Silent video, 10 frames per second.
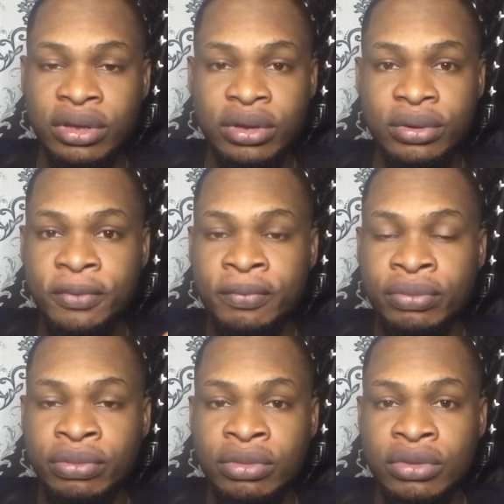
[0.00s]
you know
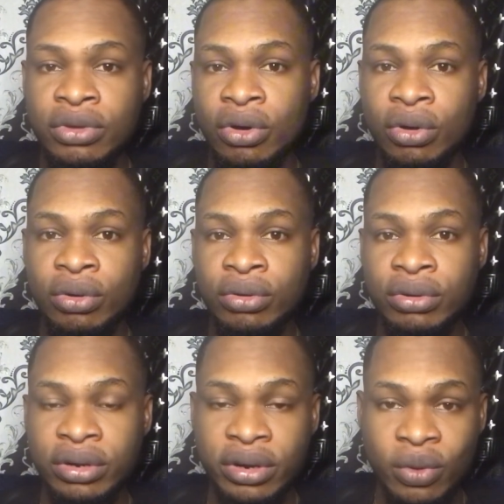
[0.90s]
your
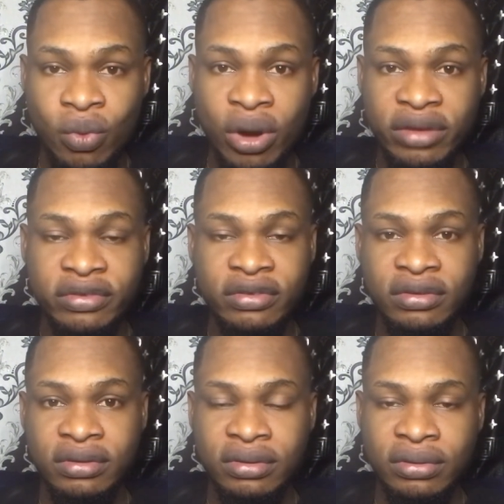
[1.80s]
requests.